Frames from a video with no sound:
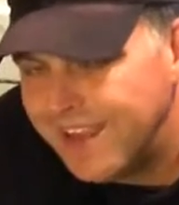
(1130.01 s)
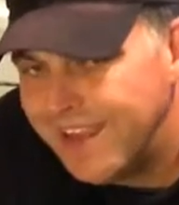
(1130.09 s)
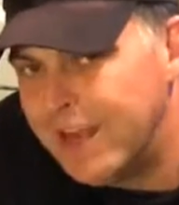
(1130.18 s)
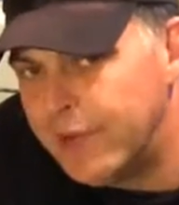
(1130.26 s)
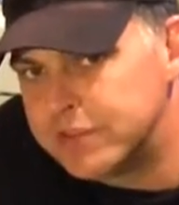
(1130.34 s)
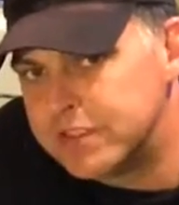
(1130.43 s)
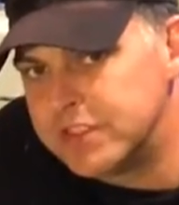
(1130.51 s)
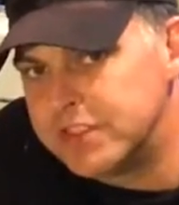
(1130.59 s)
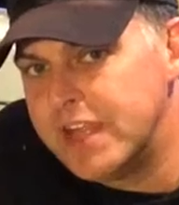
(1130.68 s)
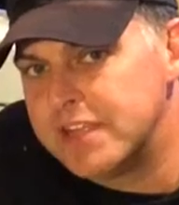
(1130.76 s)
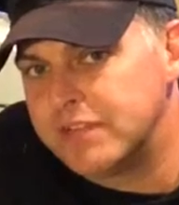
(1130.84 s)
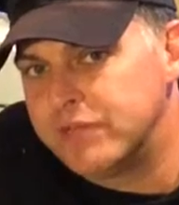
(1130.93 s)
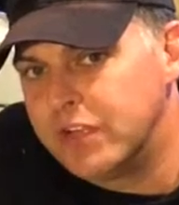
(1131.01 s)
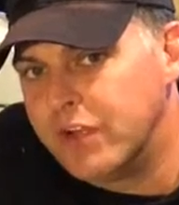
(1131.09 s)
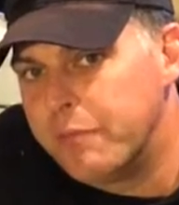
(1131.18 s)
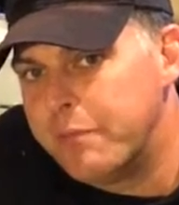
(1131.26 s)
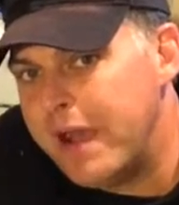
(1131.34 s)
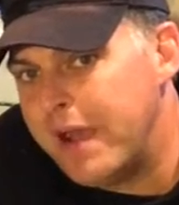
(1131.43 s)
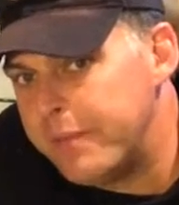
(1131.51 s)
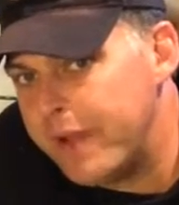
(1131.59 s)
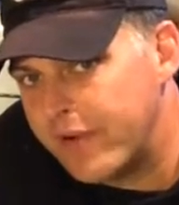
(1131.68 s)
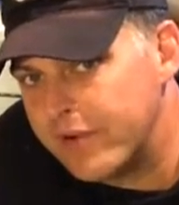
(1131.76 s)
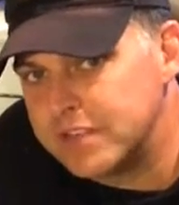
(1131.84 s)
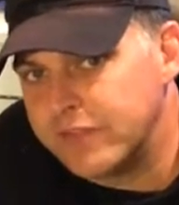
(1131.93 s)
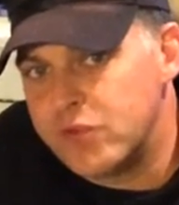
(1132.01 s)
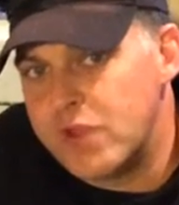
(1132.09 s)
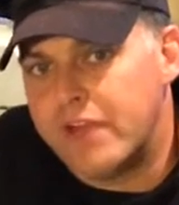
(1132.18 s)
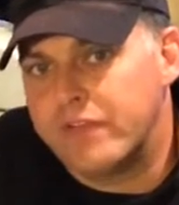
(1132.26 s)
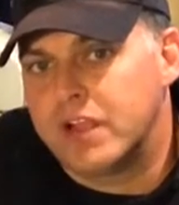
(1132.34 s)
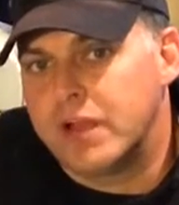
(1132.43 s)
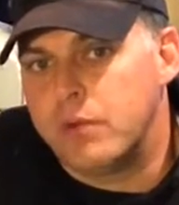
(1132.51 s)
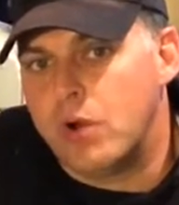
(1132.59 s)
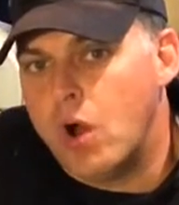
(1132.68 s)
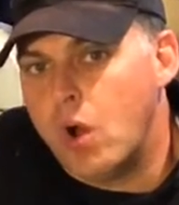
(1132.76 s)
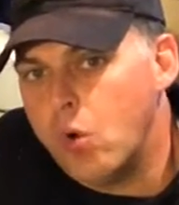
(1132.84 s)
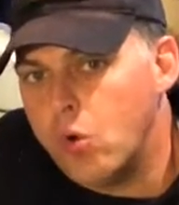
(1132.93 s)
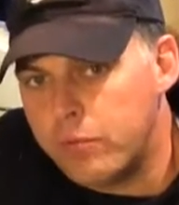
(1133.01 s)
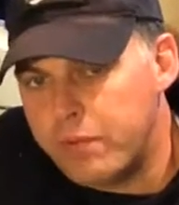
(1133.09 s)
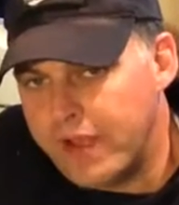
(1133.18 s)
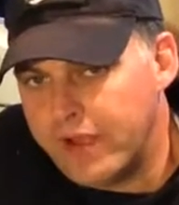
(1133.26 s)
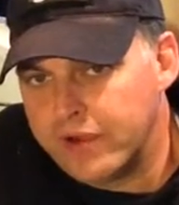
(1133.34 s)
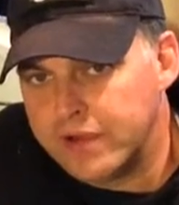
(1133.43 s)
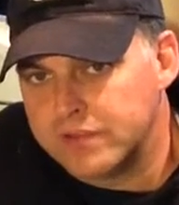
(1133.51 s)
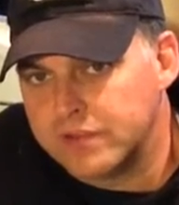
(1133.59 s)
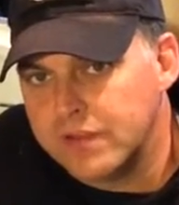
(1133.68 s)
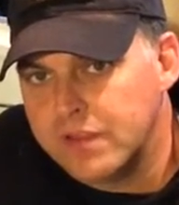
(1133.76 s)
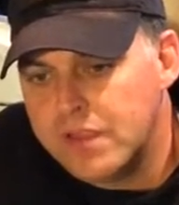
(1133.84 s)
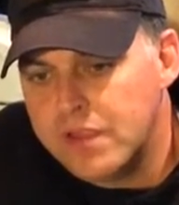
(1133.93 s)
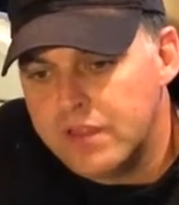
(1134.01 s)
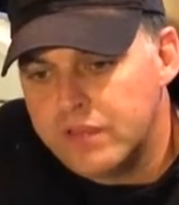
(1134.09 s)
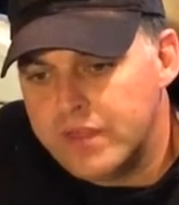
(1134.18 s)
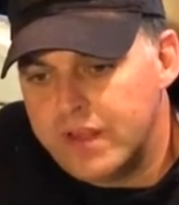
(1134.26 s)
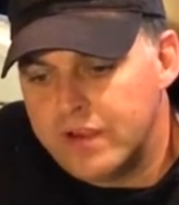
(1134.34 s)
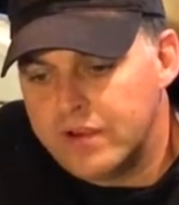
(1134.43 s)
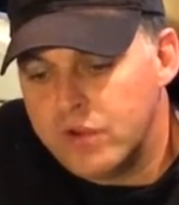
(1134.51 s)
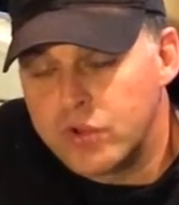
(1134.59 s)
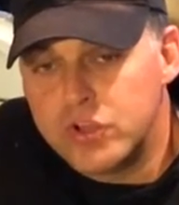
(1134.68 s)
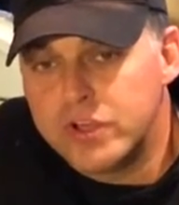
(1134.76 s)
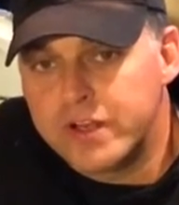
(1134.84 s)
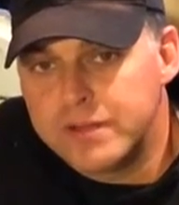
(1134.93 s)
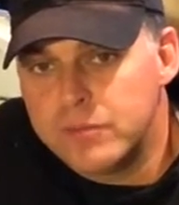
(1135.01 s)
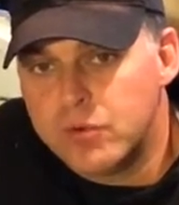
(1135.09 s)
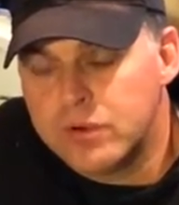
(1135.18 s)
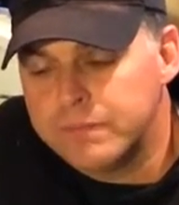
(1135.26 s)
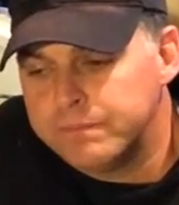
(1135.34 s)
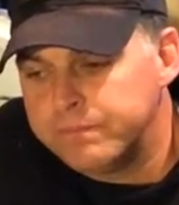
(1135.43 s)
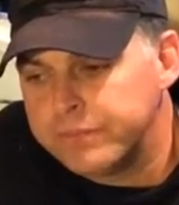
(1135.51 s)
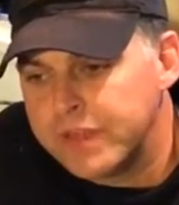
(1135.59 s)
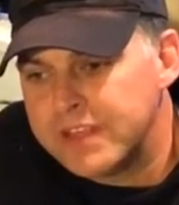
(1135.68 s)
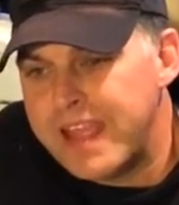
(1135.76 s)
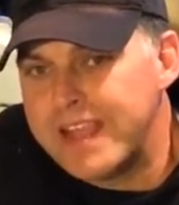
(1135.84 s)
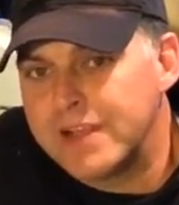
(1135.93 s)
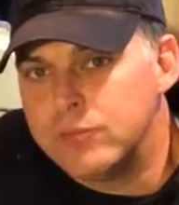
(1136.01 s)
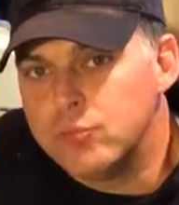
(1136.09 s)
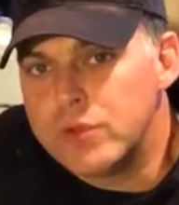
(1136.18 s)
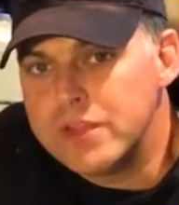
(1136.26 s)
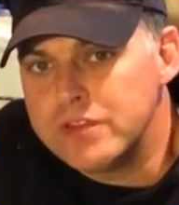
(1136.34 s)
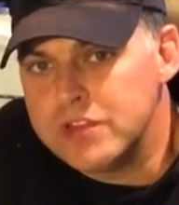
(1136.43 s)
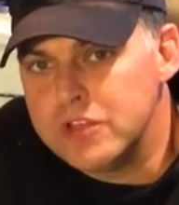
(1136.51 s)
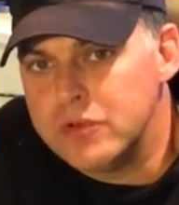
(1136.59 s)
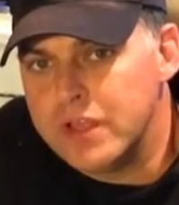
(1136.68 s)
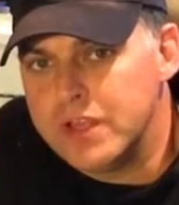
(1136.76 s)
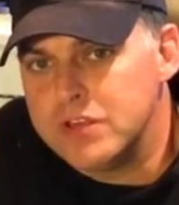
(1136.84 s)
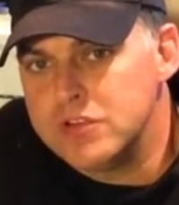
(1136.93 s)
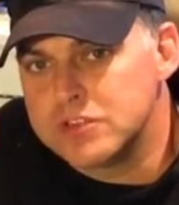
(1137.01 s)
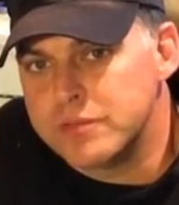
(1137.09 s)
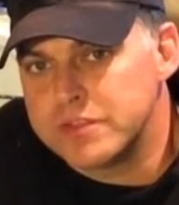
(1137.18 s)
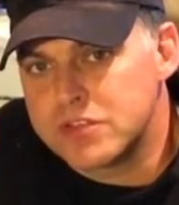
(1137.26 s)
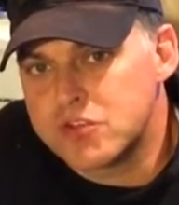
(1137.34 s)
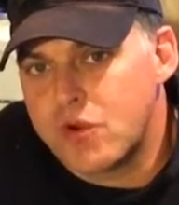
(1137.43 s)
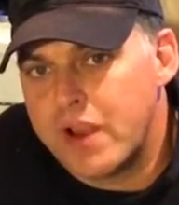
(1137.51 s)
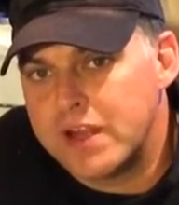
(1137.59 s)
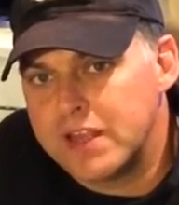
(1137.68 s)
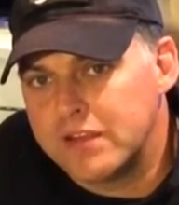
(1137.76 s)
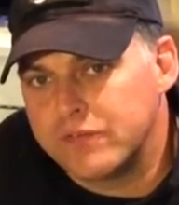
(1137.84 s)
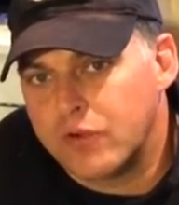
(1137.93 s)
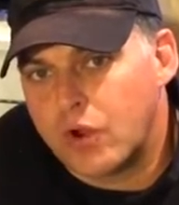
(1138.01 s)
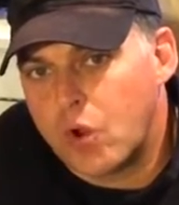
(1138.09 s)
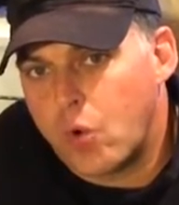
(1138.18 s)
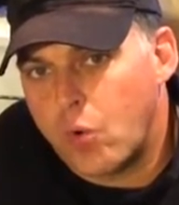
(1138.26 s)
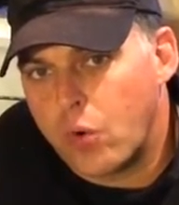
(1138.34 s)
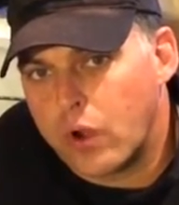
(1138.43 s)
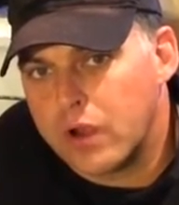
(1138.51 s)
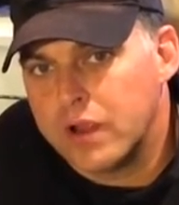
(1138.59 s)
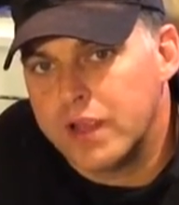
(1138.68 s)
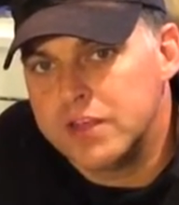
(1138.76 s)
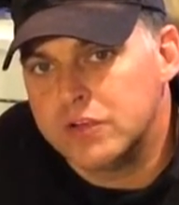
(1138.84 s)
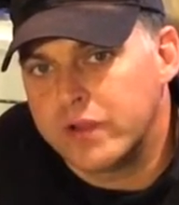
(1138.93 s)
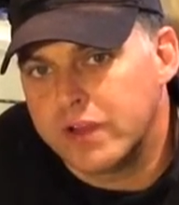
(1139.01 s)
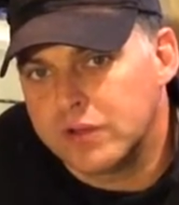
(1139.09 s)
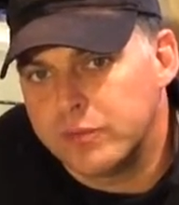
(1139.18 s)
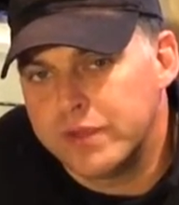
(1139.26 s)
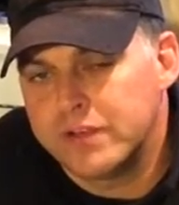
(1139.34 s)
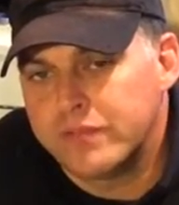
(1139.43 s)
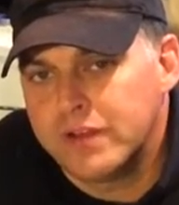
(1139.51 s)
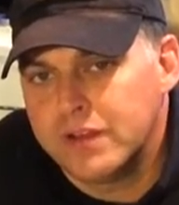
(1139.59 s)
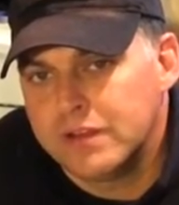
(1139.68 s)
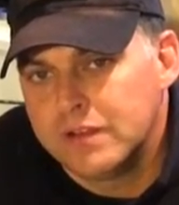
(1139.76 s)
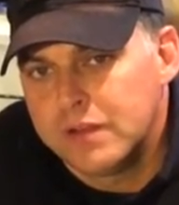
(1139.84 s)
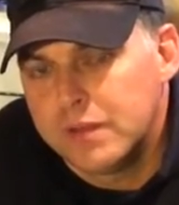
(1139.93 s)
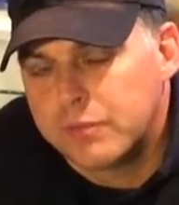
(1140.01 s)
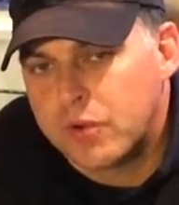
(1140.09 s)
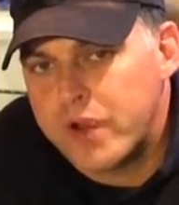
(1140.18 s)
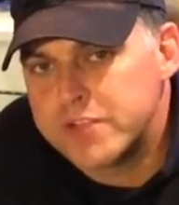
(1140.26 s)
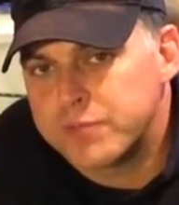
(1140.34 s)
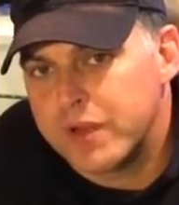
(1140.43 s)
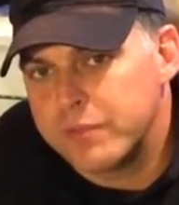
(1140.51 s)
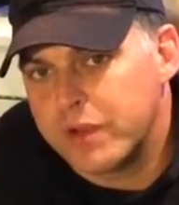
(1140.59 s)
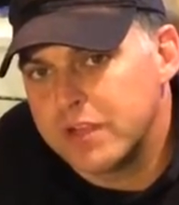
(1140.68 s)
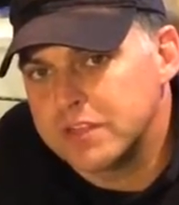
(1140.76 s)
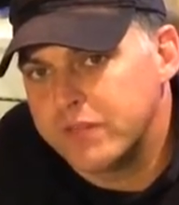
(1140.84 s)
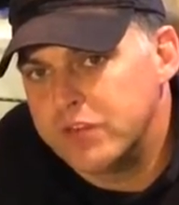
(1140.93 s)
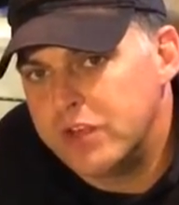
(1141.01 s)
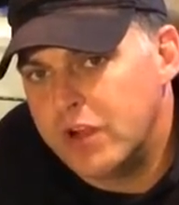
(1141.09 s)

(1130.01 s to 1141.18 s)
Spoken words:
And I would suggest if you go buy batteries, if you have a couple old batteries that are no good anymore, take them with you and use them as a trade-in for a core, and you'll get a little bit of a price break. Because if you